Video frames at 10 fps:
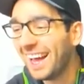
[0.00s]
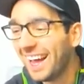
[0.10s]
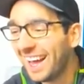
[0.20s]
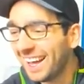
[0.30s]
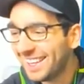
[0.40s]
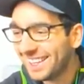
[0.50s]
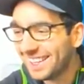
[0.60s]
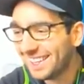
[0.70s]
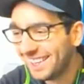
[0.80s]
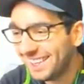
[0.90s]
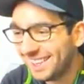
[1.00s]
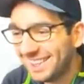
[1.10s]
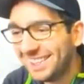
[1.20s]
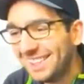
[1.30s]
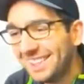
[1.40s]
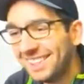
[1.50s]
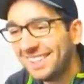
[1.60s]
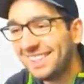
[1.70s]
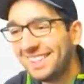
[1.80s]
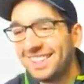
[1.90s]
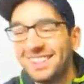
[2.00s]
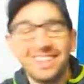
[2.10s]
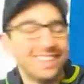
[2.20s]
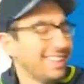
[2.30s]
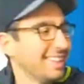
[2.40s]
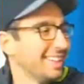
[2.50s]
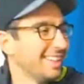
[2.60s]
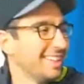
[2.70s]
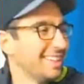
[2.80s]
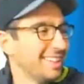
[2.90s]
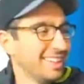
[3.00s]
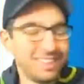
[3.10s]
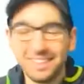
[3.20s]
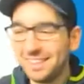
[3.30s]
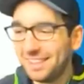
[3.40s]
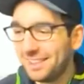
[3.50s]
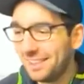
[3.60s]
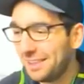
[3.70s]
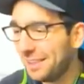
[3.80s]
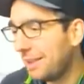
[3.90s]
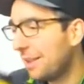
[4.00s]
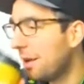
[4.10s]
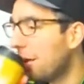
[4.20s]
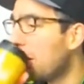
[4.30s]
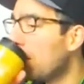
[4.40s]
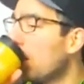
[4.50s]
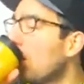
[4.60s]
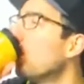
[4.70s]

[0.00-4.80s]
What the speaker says: [no speech]